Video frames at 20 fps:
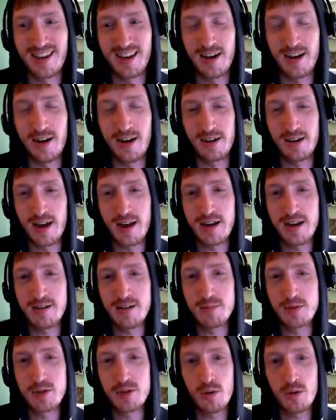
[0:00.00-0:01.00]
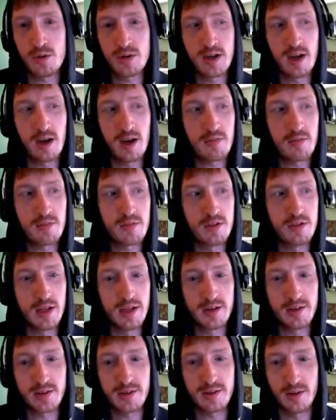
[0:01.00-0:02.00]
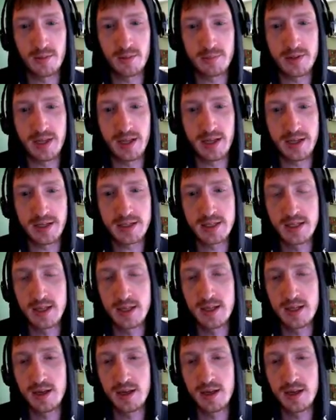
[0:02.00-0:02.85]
I am showing off the latest update,